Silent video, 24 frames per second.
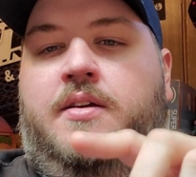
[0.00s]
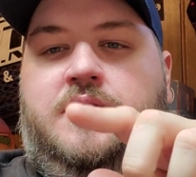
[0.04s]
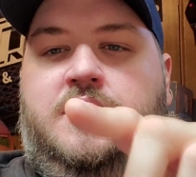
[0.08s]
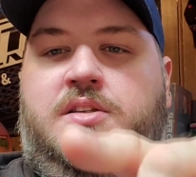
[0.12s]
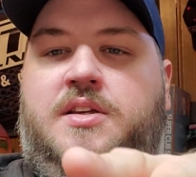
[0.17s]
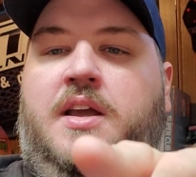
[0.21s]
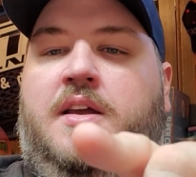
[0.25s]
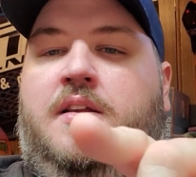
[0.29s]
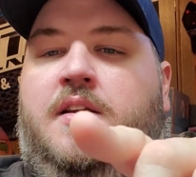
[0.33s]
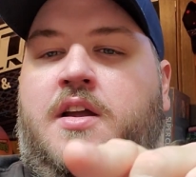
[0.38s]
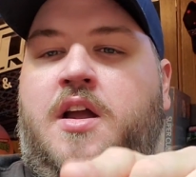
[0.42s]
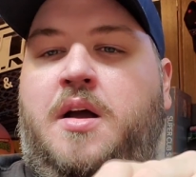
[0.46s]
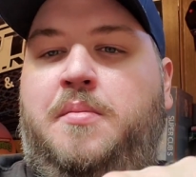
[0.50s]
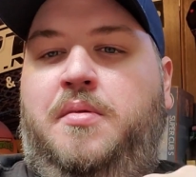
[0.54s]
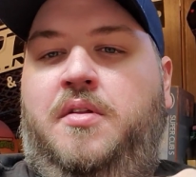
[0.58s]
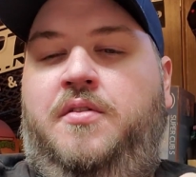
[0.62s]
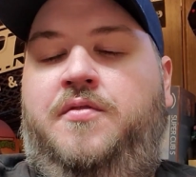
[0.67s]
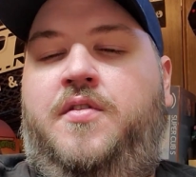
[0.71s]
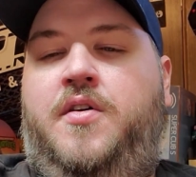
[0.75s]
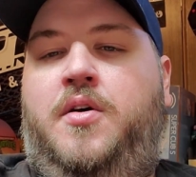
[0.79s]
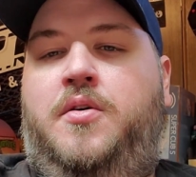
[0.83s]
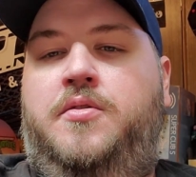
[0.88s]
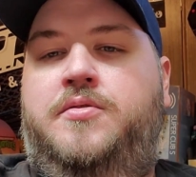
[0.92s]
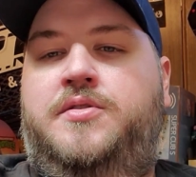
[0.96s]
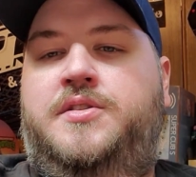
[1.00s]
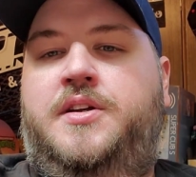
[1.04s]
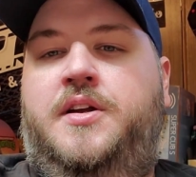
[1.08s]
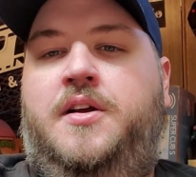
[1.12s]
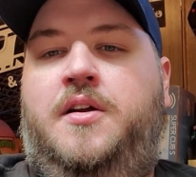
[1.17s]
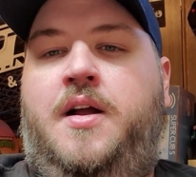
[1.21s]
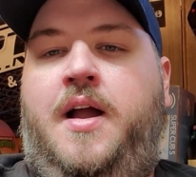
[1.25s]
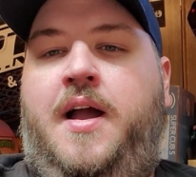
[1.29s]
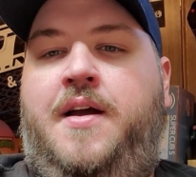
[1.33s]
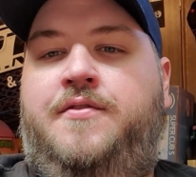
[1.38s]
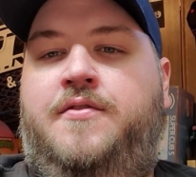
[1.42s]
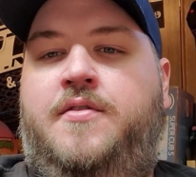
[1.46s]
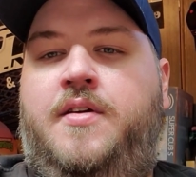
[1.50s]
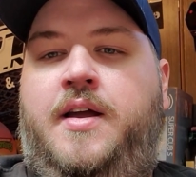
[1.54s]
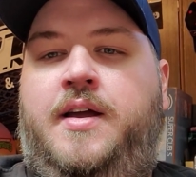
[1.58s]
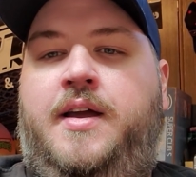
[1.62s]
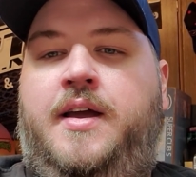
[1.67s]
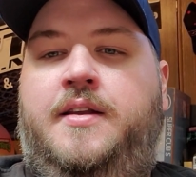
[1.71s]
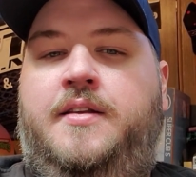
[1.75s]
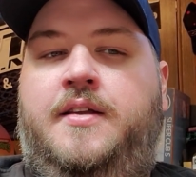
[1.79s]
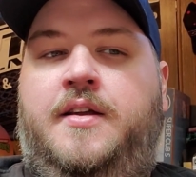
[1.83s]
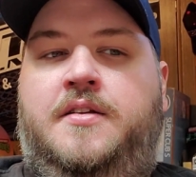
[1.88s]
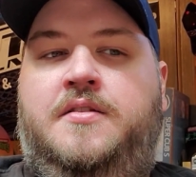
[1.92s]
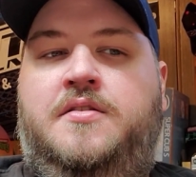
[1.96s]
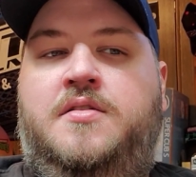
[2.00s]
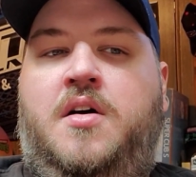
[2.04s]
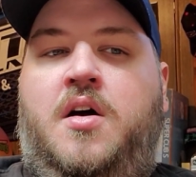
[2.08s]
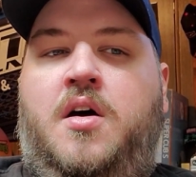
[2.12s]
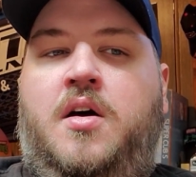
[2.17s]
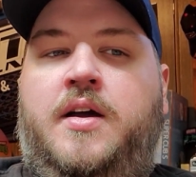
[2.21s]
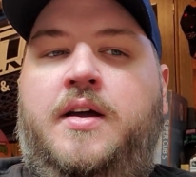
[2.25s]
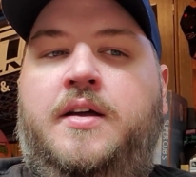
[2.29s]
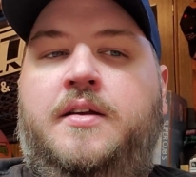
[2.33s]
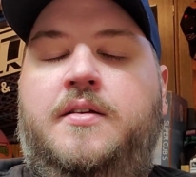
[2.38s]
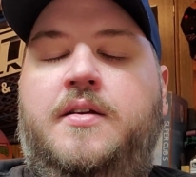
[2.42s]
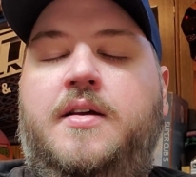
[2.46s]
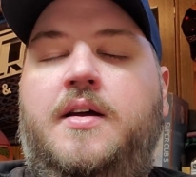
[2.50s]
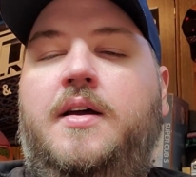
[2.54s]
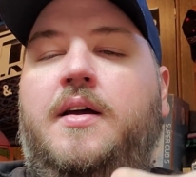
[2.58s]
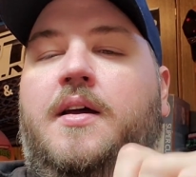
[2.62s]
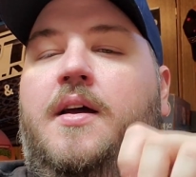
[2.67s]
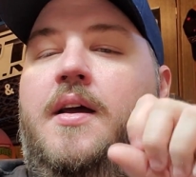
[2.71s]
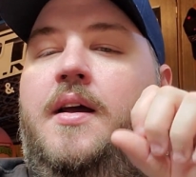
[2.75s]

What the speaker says: You'll see it in a couple of photos here after I get done talking.